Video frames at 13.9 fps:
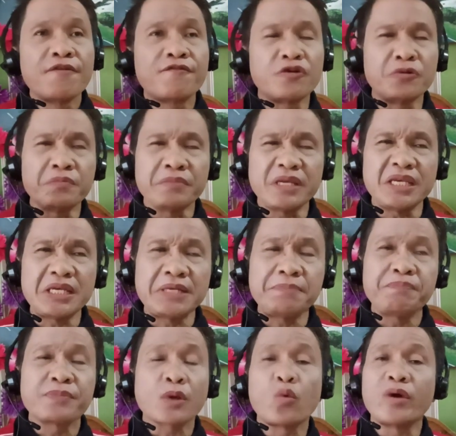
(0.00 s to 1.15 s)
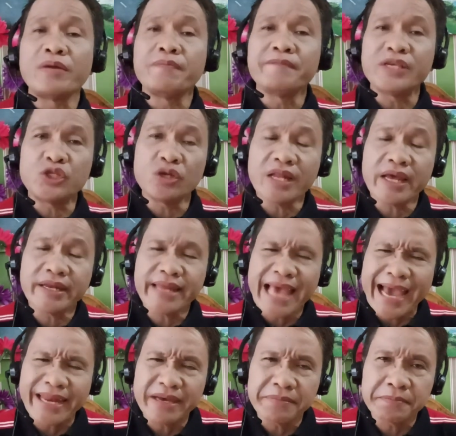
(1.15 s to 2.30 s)
For me, when Miss Yolanda
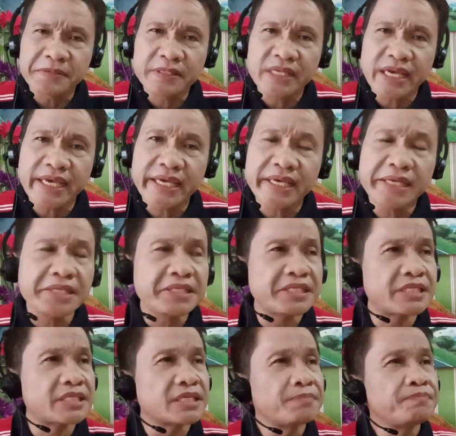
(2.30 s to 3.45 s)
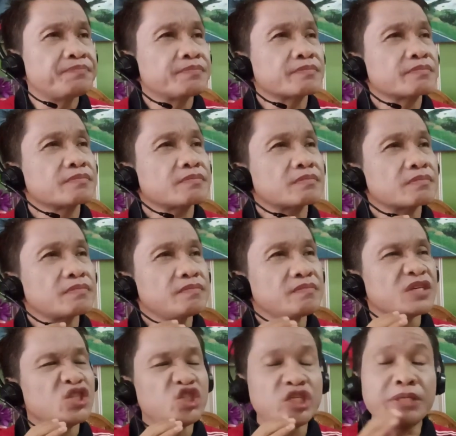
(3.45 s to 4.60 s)
Adams sings,
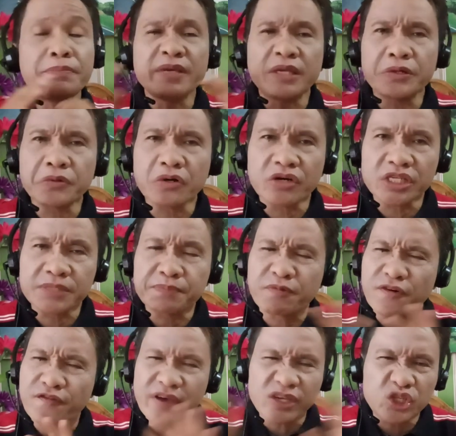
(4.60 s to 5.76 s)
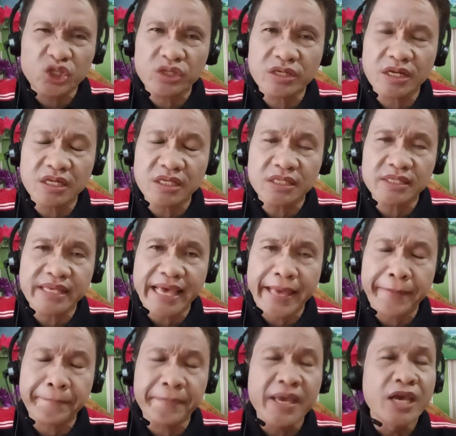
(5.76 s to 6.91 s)
she mirrors
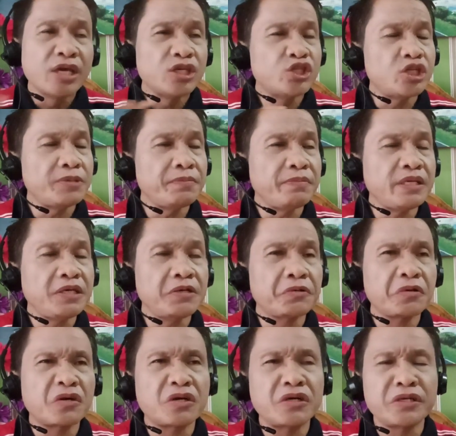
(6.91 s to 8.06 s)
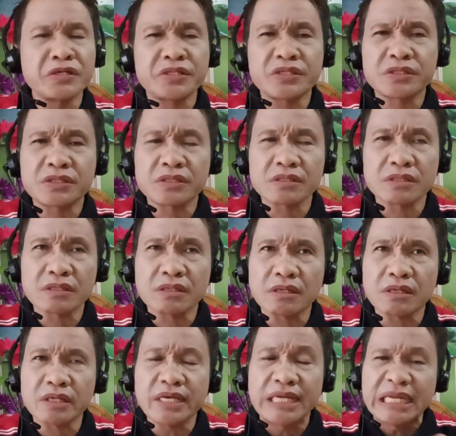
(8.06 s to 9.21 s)
professionalism, she mirrors
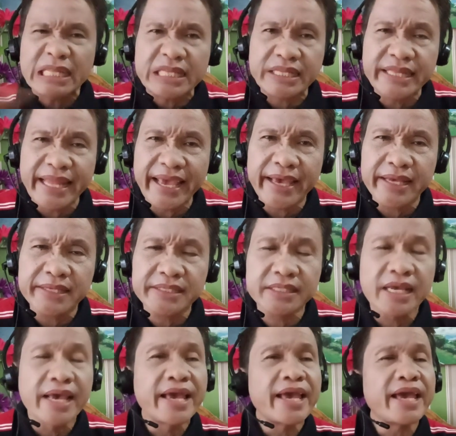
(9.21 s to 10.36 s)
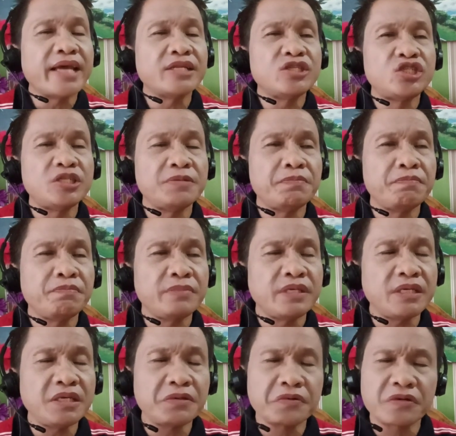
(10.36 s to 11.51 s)
eliteness, and she
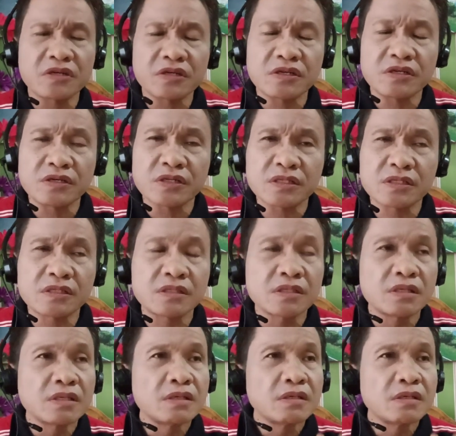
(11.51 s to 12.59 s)
mirrors